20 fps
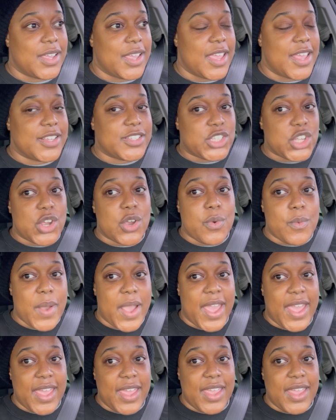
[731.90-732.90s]
Is there a
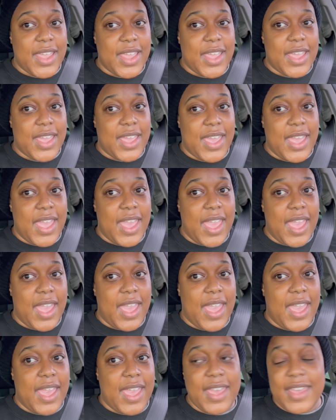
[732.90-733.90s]
way?
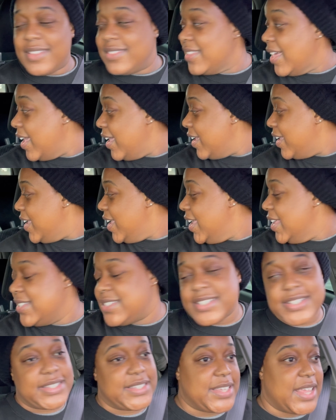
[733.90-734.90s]
Like, is
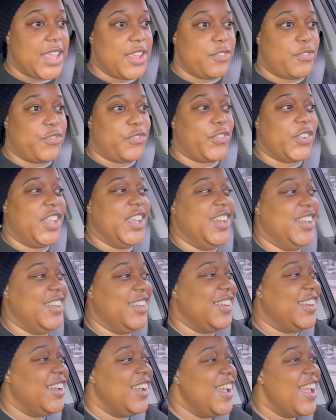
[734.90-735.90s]
it safe?
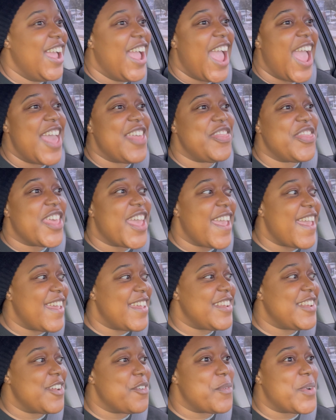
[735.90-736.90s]
And
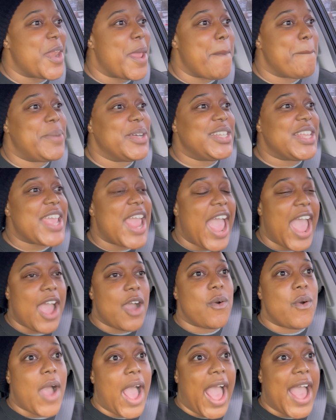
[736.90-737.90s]
then when I'm pulling
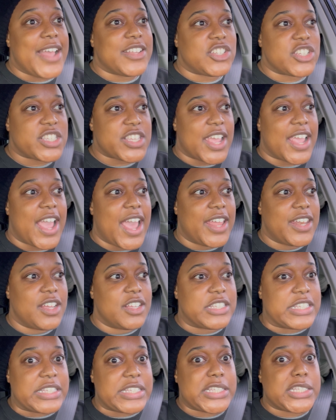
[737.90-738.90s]
out, I just like kind
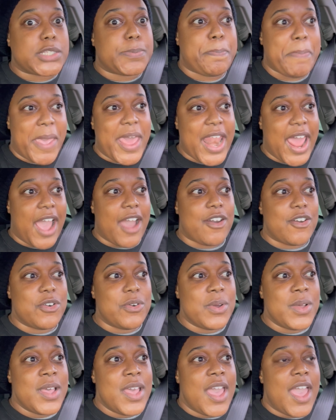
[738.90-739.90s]
of sped
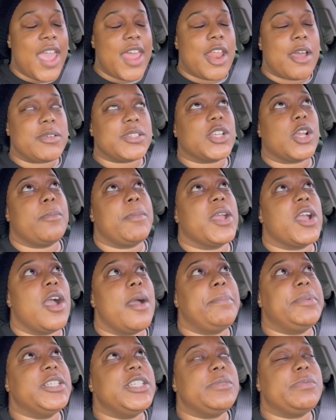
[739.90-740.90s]
out, and I was like, oh my
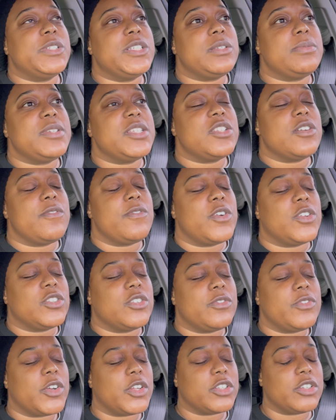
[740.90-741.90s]
God, please, please, please don't fall,
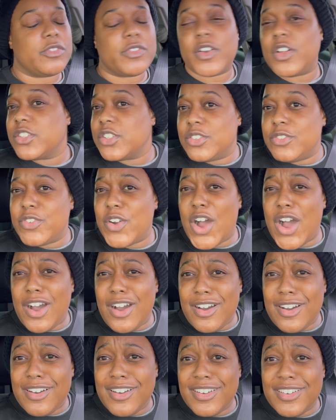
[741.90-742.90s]
don't fall, don't fall, don't
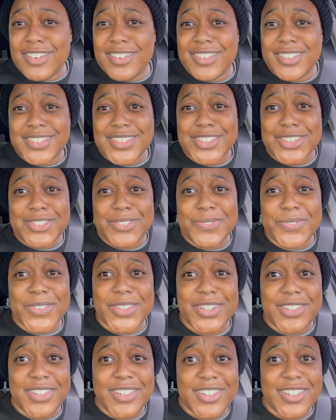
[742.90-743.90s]
fall, don't
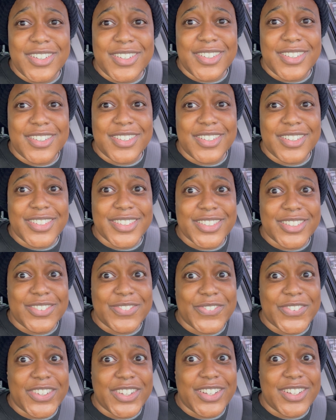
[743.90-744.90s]
fall, don't
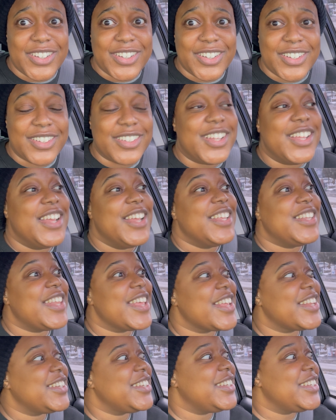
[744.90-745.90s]
fall.
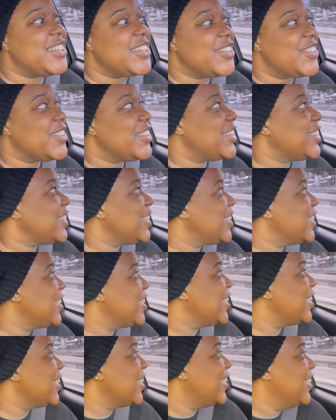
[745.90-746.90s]
Like,
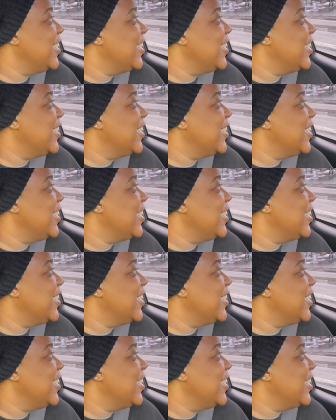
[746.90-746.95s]
literally,